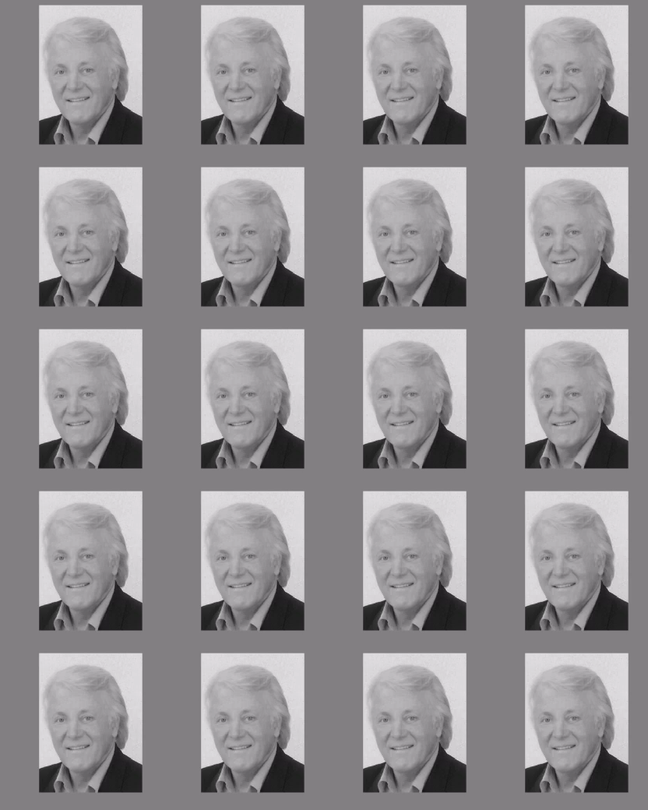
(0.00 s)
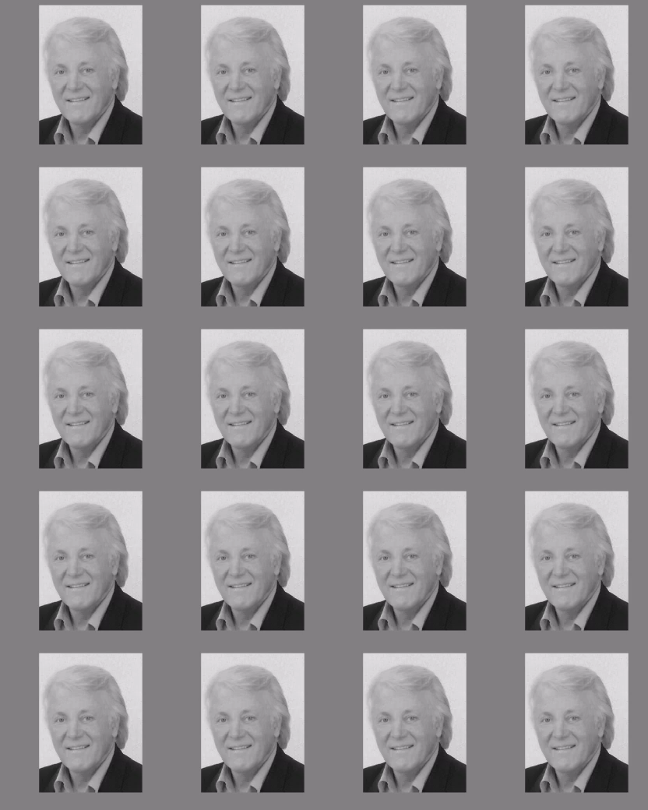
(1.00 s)

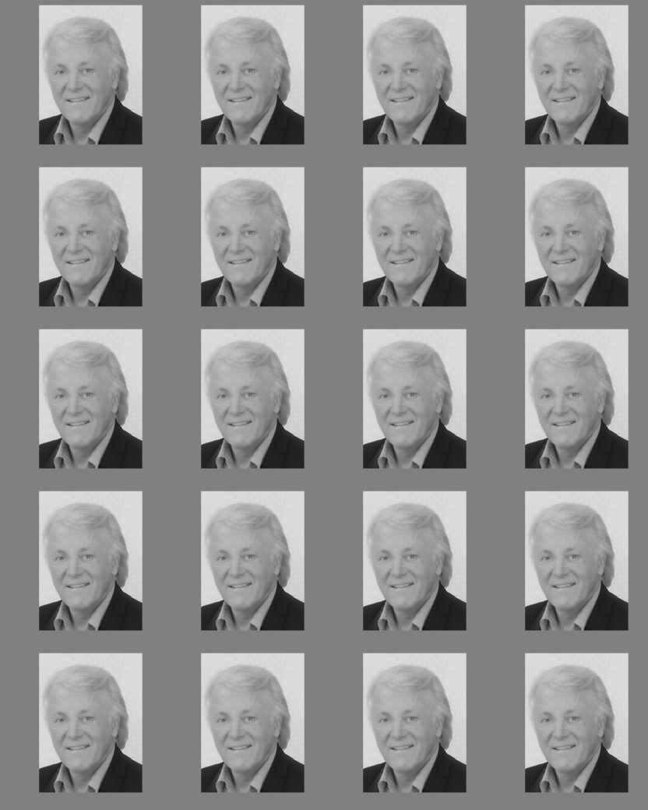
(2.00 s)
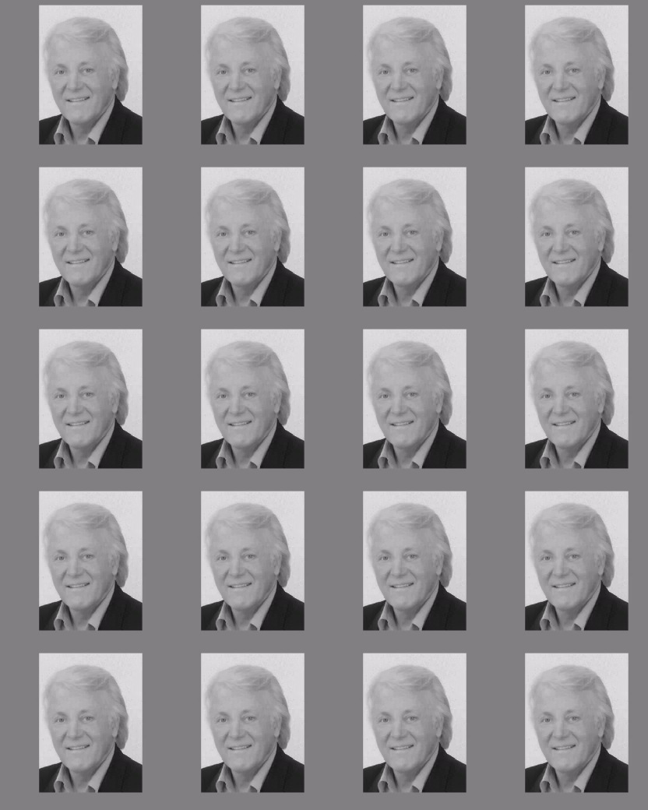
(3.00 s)

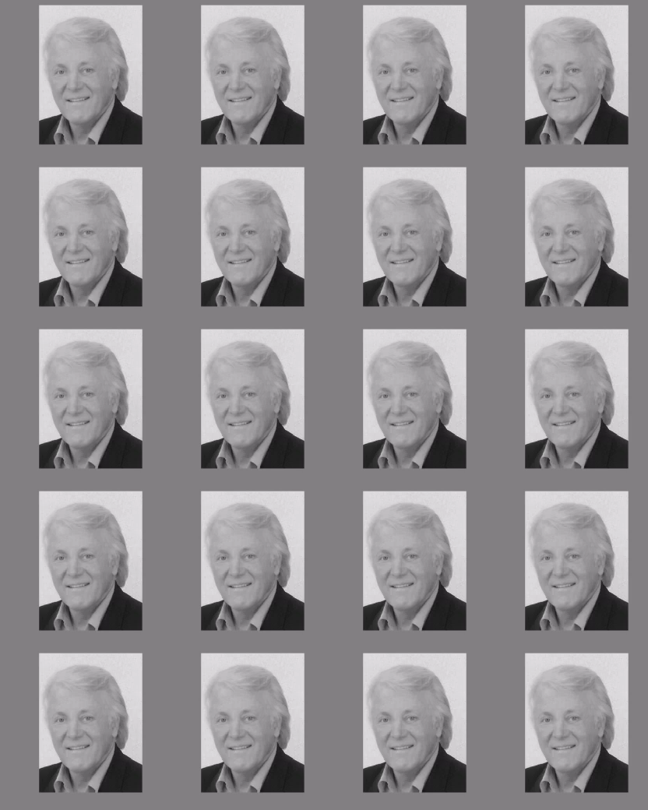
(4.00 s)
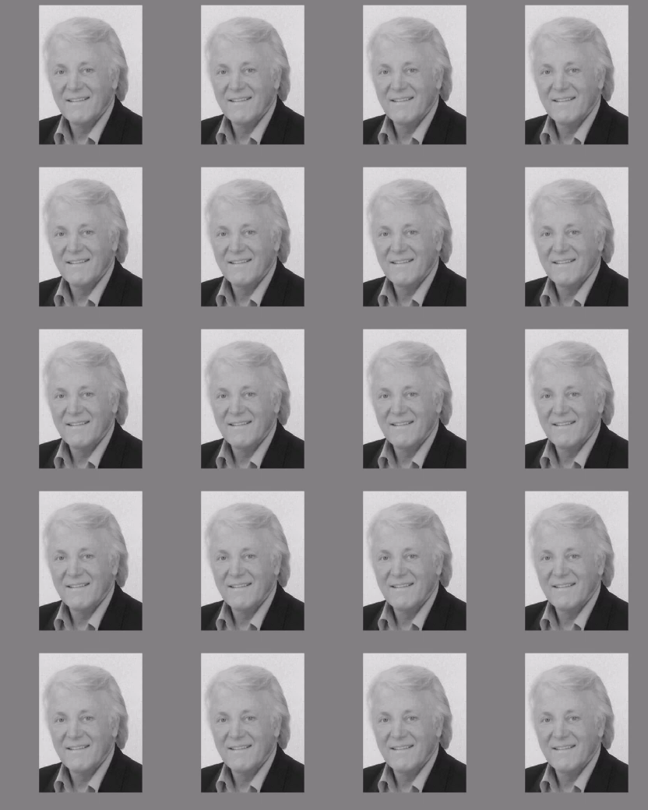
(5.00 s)

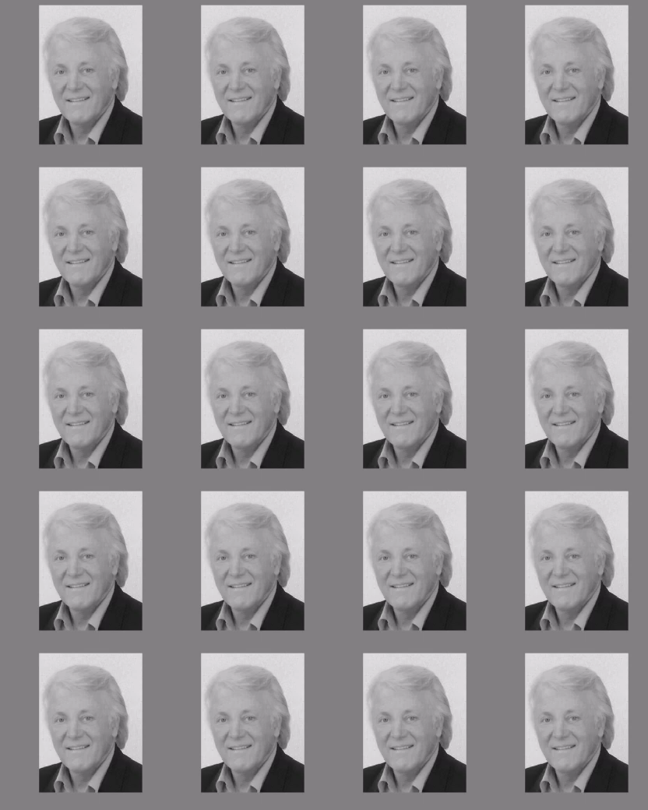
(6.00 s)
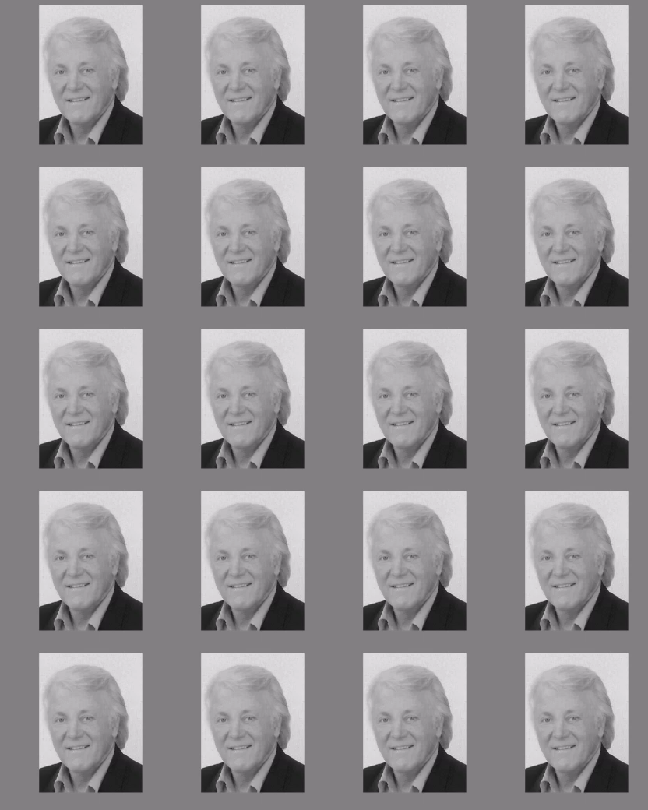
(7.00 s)
(no lip movement)